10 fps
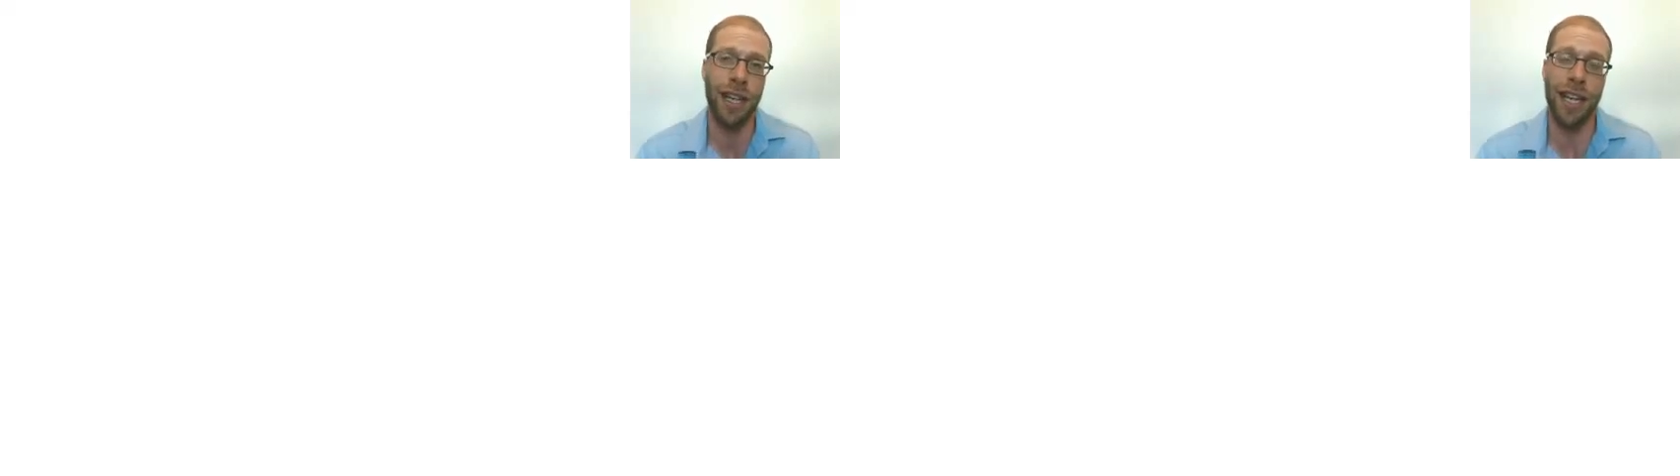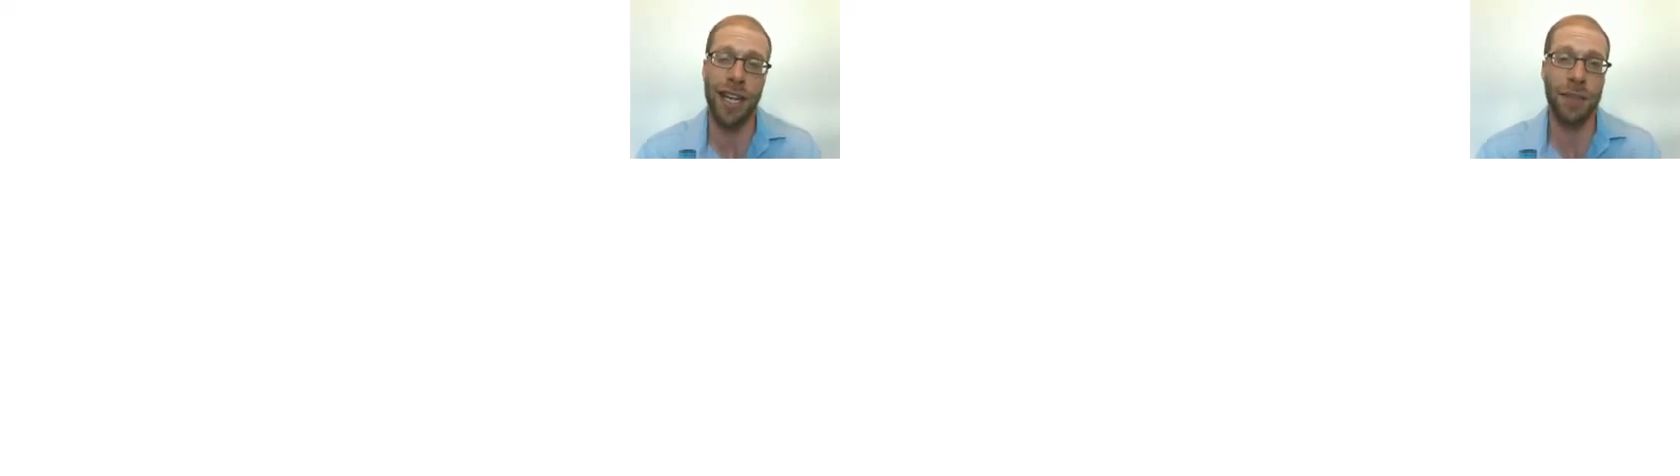
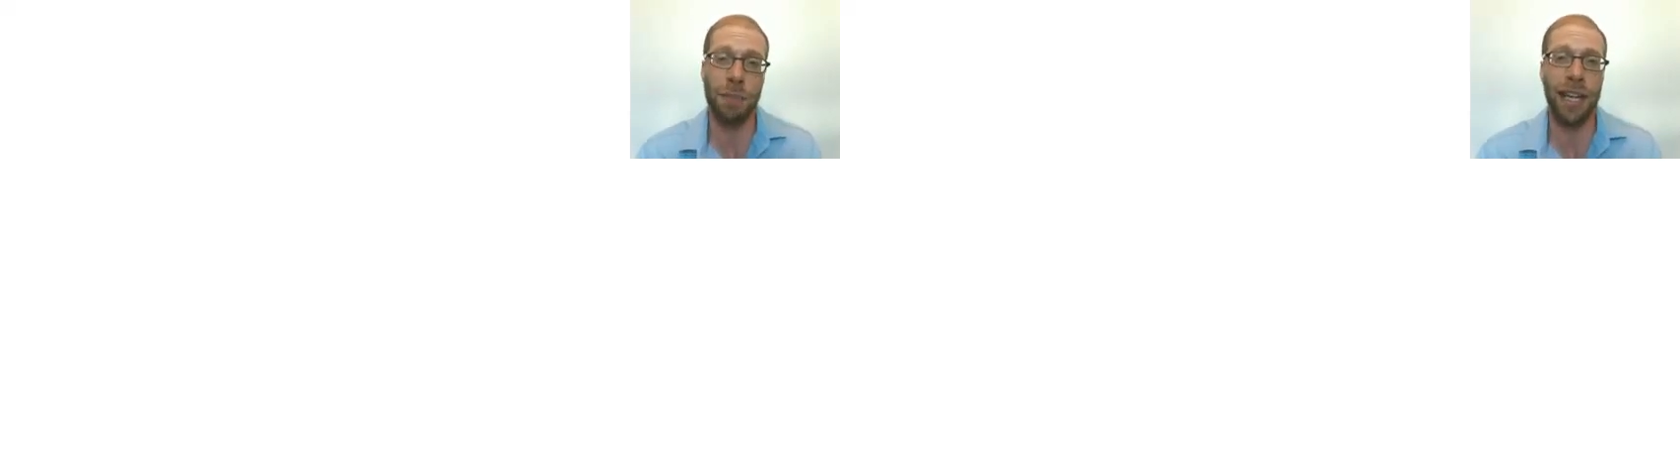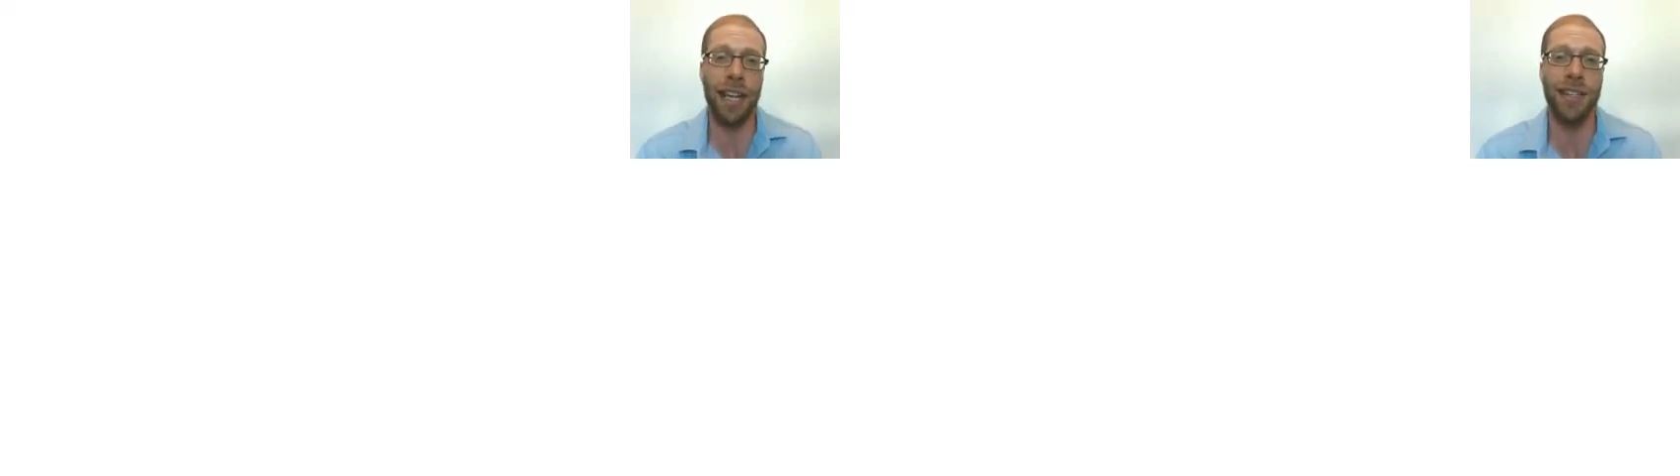In its
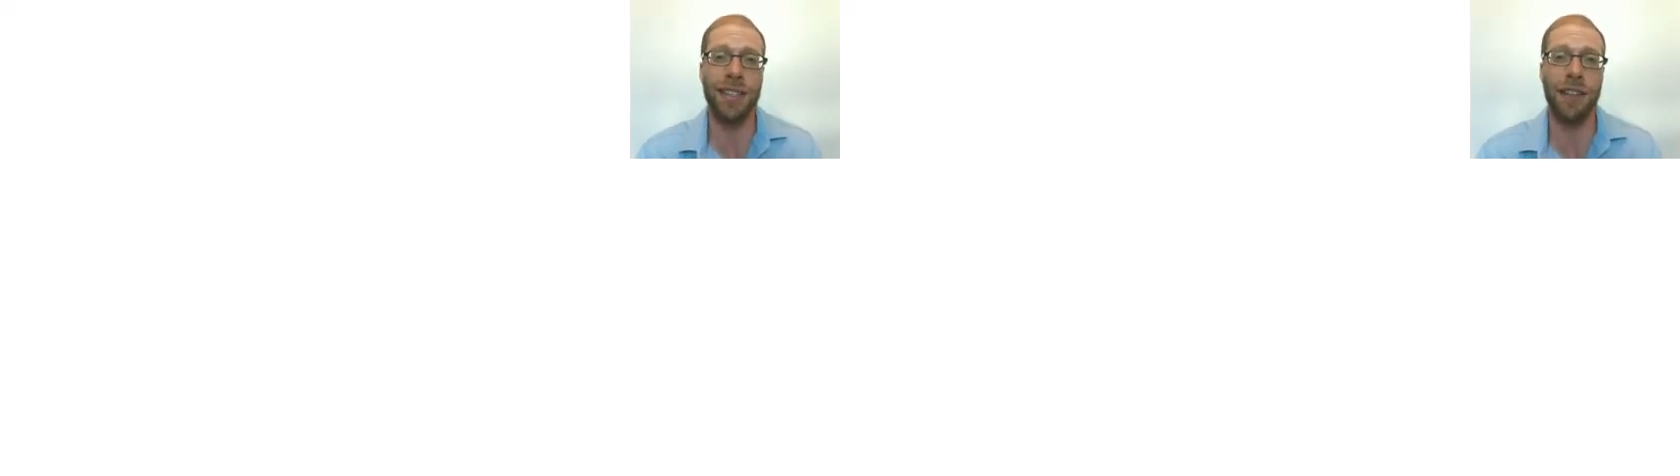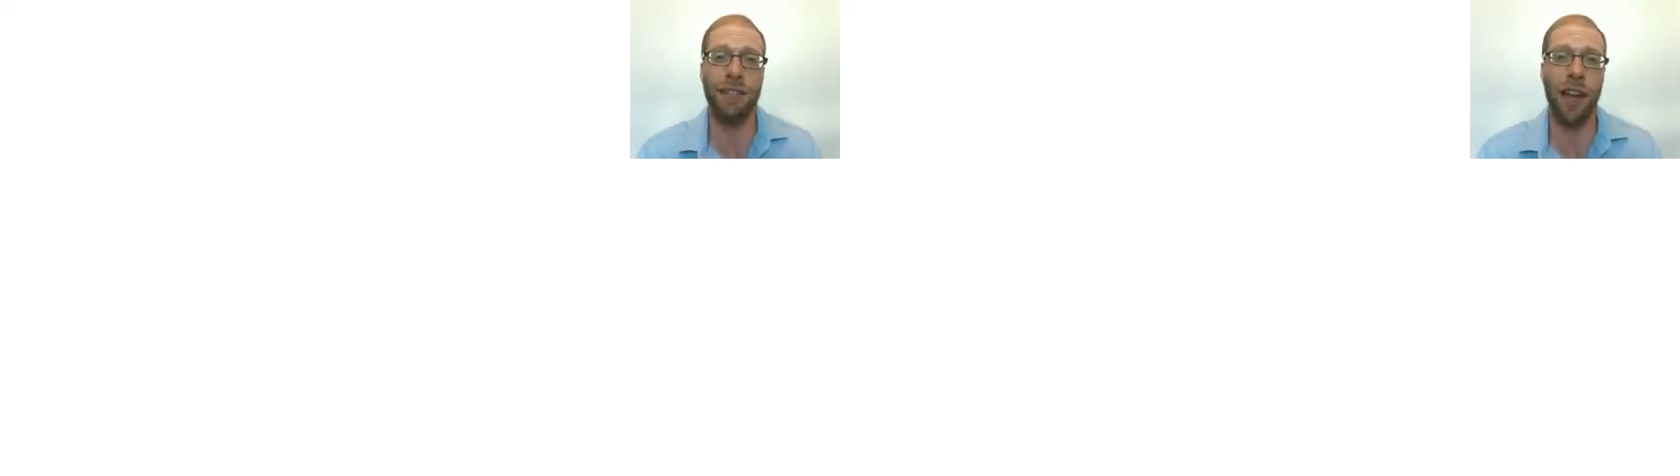place,
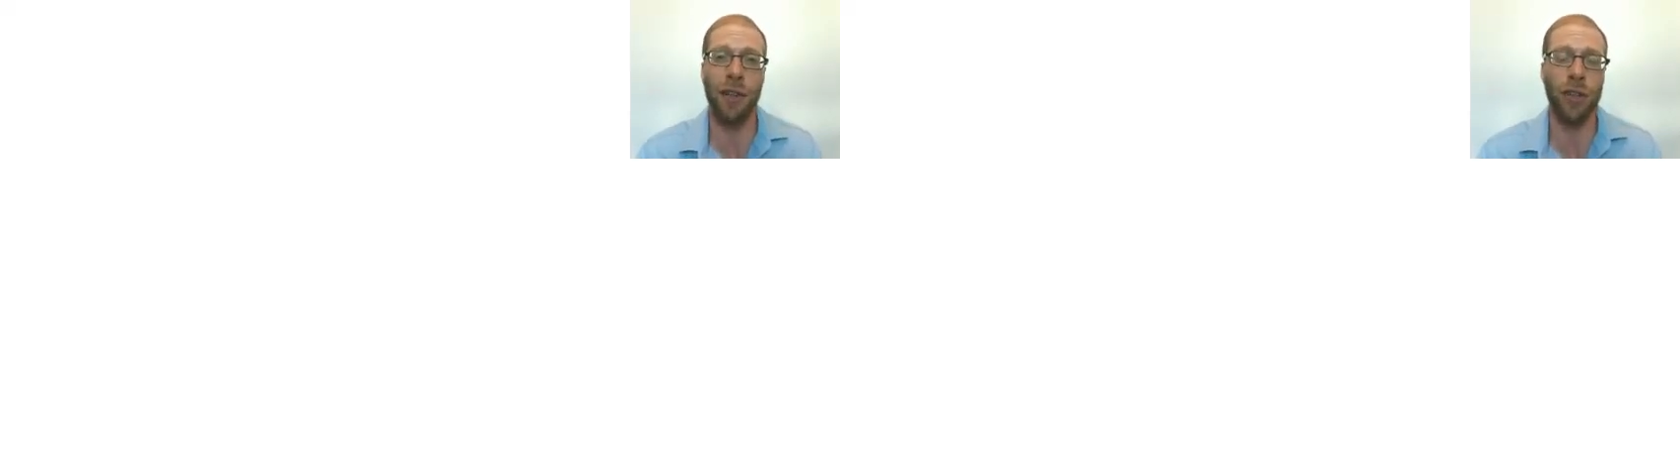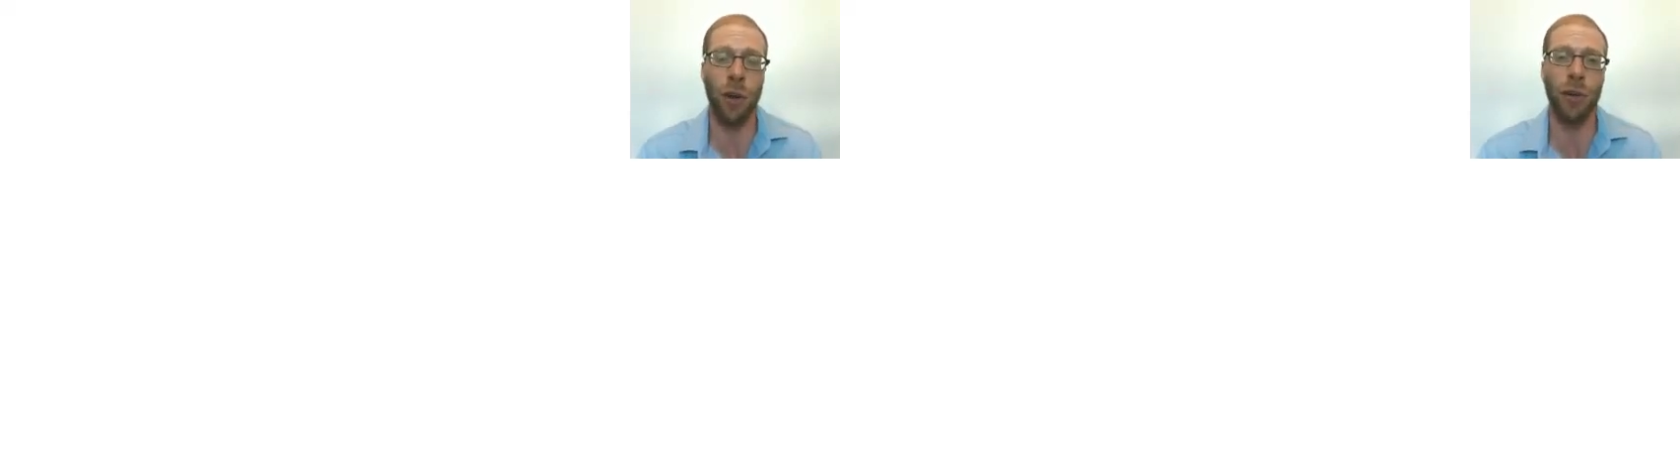they
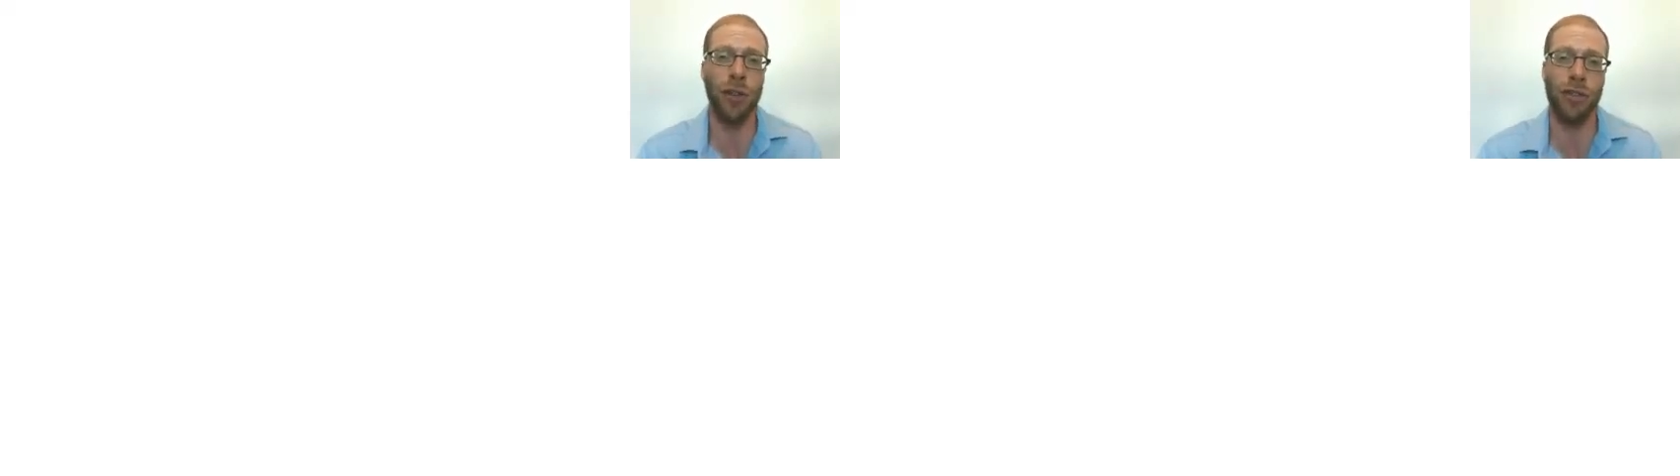found total